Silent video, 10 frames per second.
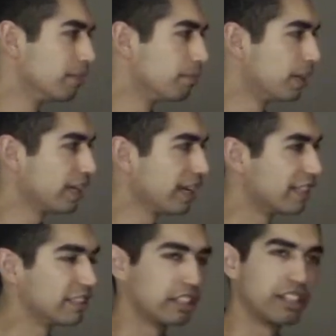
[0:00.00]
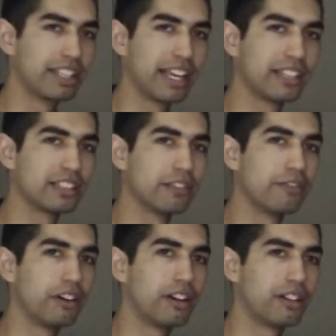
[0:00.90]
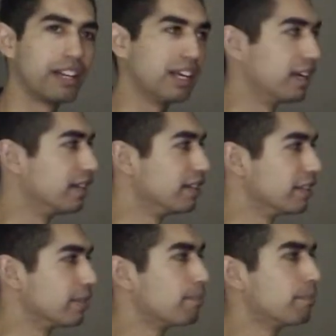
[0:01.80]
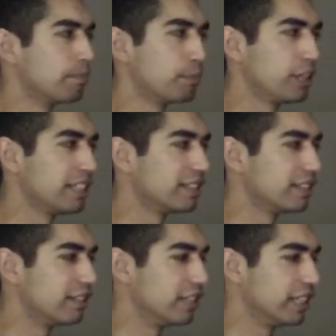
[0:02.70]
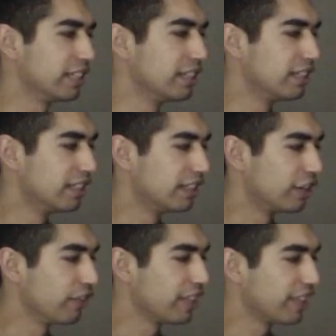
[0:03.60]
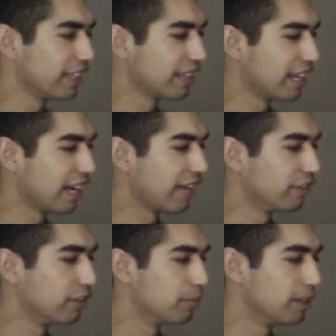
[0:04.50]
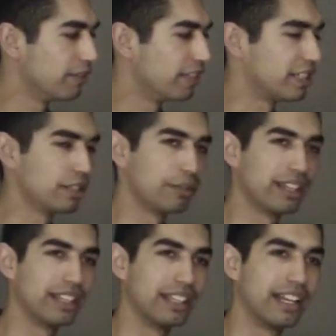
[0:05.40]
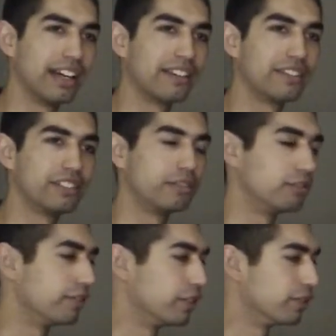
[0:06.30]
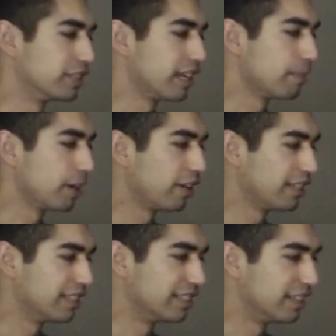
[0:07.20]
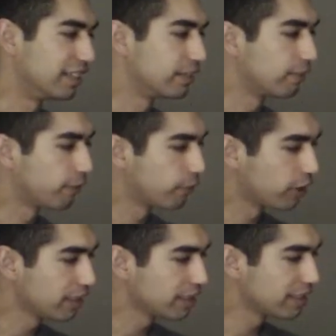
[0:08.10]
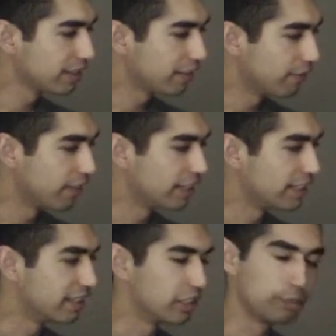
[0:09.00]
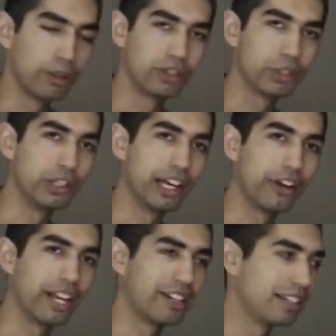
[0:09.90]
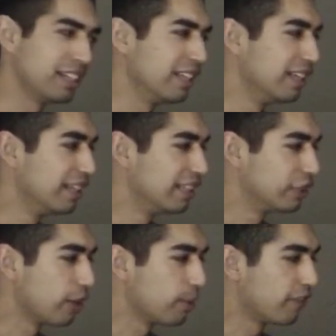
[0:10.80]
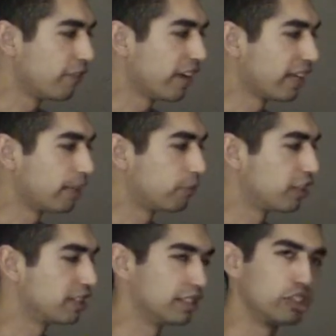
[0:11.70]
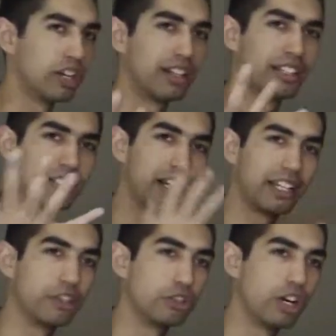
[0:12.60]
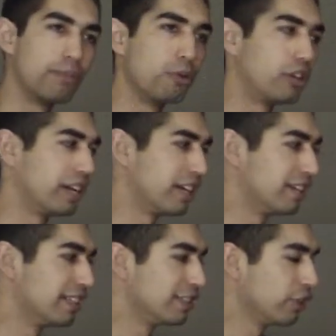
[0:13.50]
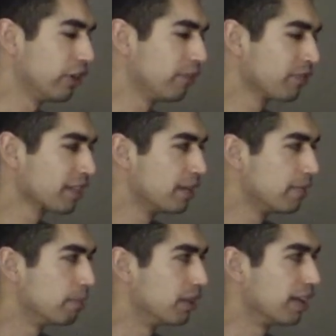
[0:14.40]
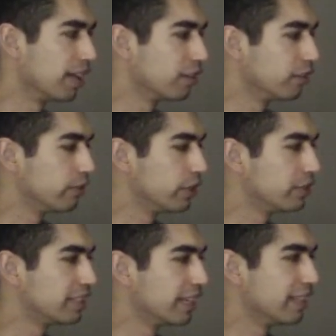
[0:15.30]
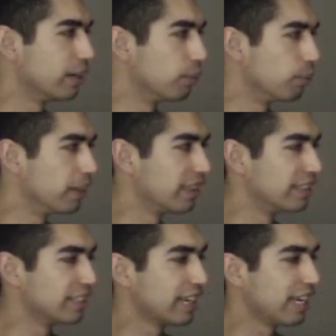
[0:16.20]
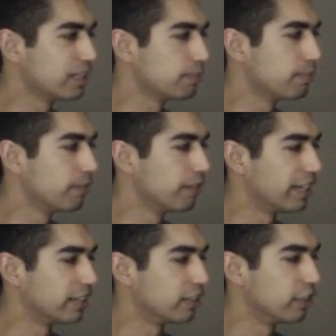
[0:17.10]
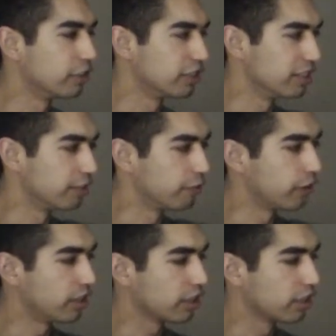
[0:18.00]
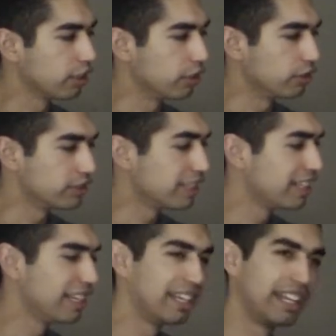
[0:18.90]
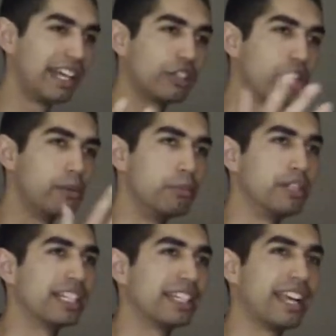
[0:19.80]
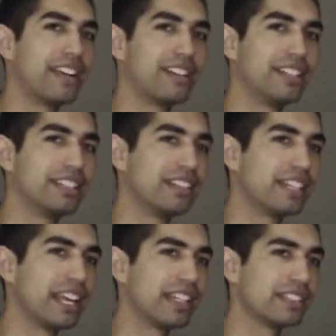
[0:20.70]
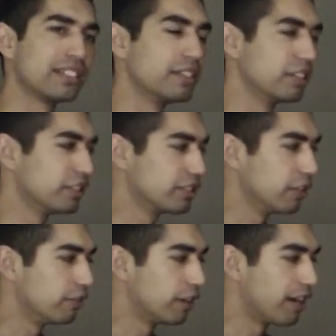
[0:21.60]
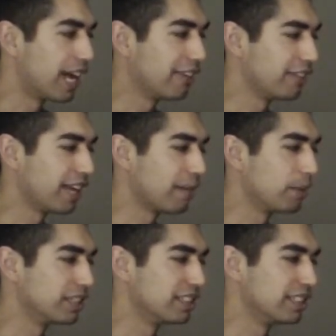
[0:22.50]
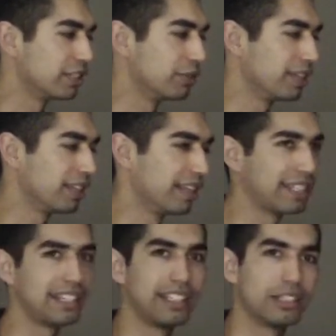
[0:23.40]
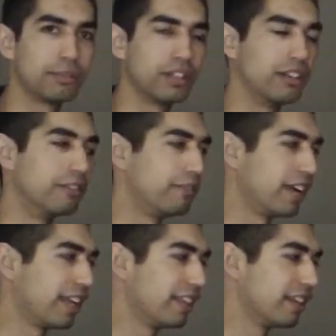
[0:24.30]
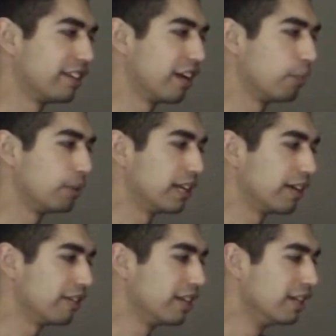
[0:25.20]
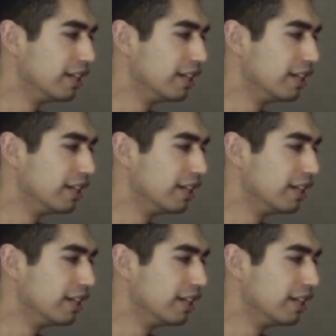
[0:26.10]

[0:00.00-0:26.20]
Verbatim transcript: But yeah, it's a good case so far. Uh, it's pretty sturdy. The only thing that I have a little bit of an issue with and that I've heard reviewers say about is this front vent here is supposed to allow air in. And so I put a fan up front to draw, try and draw more air into it. But a lot of the reviews said that with this case enclosure and the front closed, it had trouble bringing air into the case. So far I haven't had much an issue with it. Like I said, I just put a little fan in there to help it out.